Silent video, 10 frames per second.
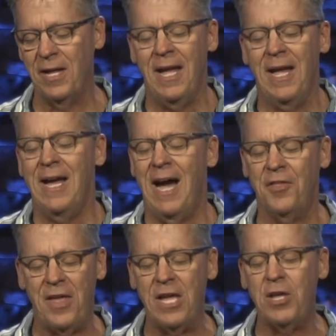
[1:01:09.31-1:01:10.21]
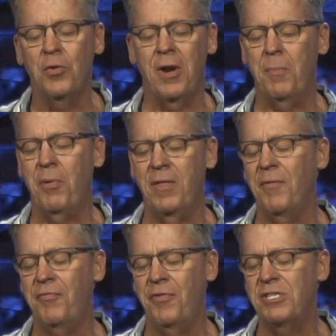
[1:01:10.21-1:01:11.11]
I, I thank you, Lord. I pray
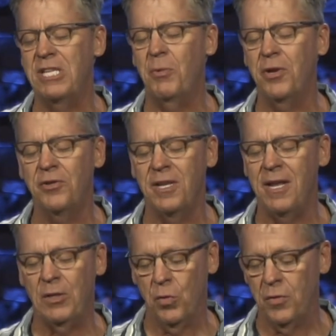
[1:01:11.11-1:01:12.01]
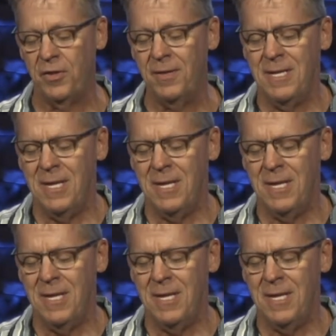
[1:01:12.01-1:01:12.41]
that there's anyone here tonight, Lord, that